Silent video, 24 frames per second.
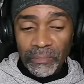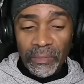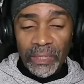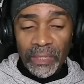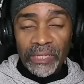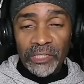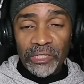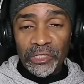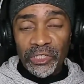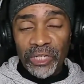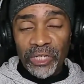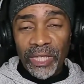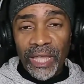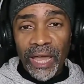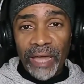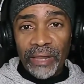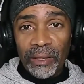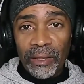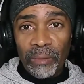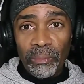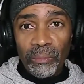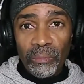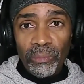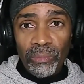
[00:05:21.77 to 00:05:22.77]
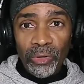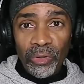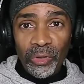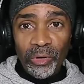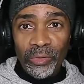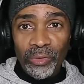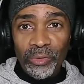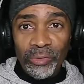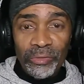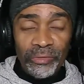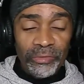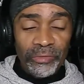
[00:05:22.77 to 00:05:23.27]
is you gotta
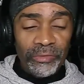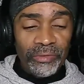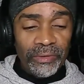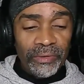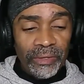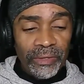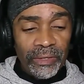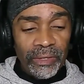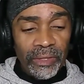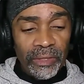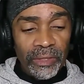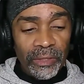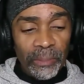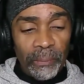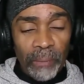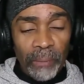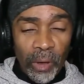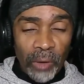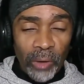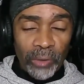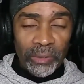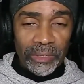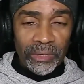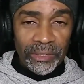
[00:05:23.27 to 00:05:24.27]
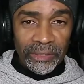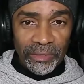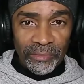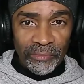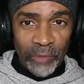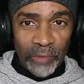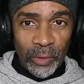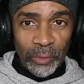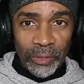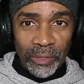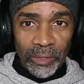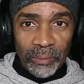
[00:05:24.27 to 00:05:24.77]
move the
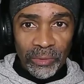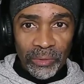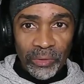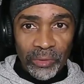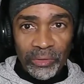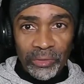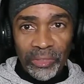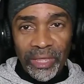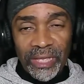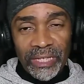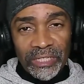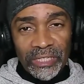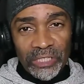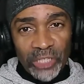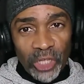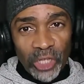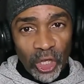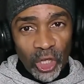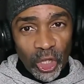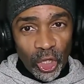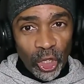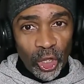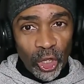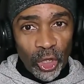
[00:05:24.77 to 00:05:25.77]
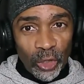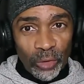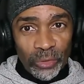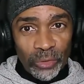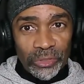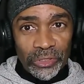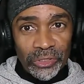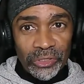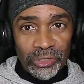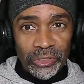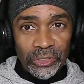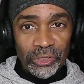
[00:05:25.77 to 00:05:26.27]
voting booth as
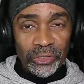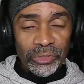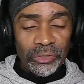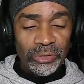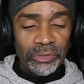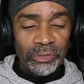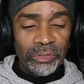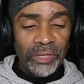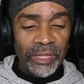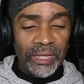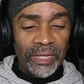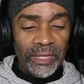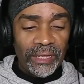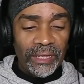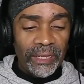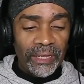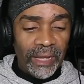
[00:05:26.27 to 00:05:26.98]
close to the